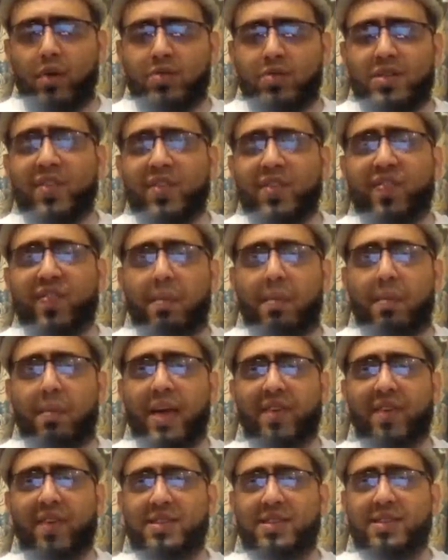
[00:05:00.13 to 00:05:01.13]
And we talk
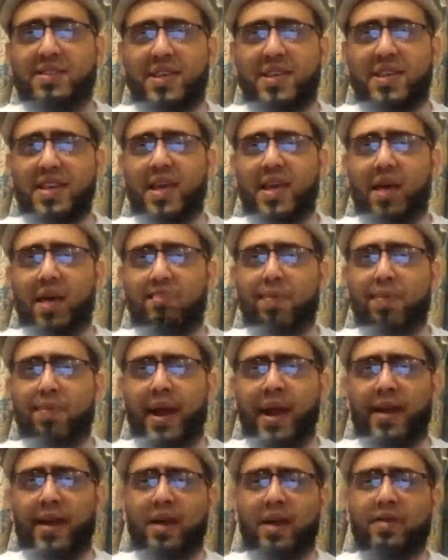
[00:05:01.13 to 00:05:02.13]
about this family having
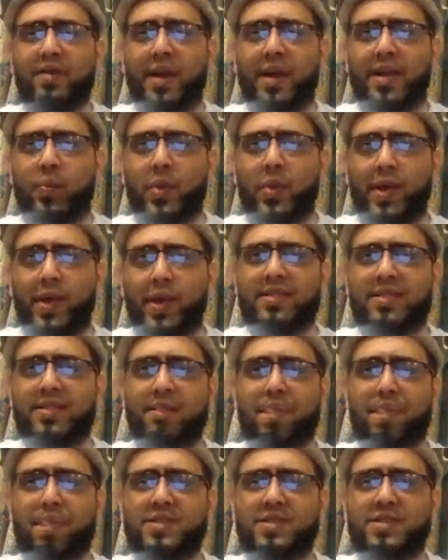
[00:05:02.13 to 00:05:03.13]
tea and bread already.
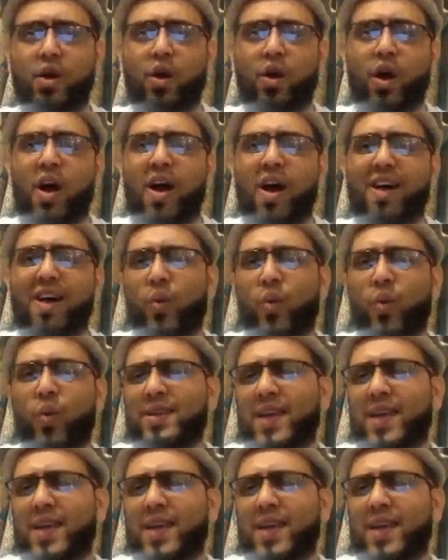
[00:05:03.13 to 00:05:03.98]
We get the picture of